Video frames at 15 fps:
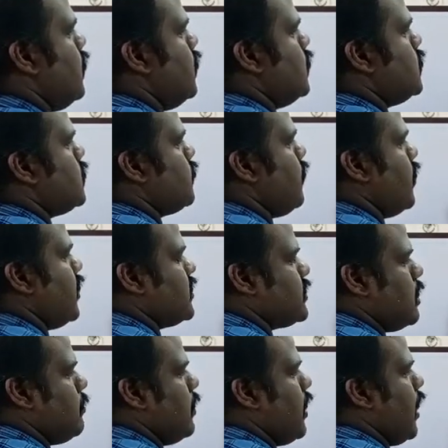Say for
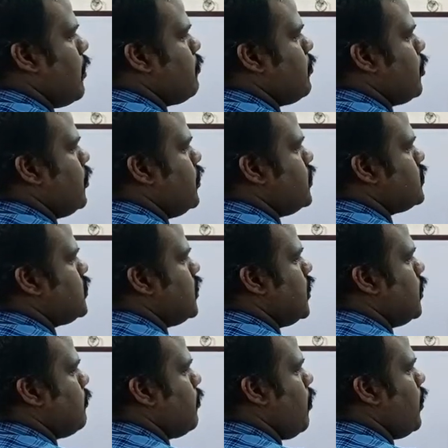example, I am producing
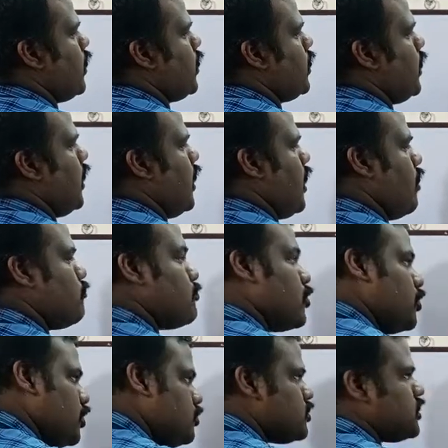a product A. I have
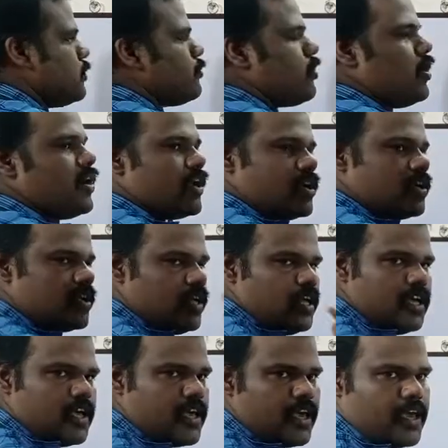produced a
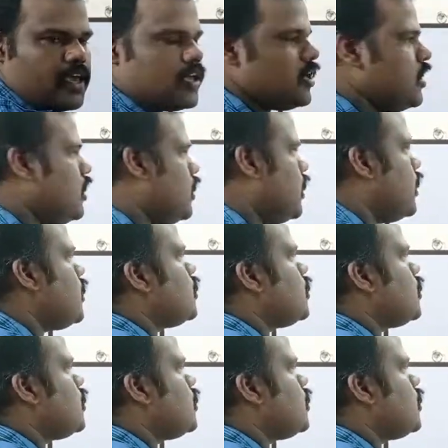product A in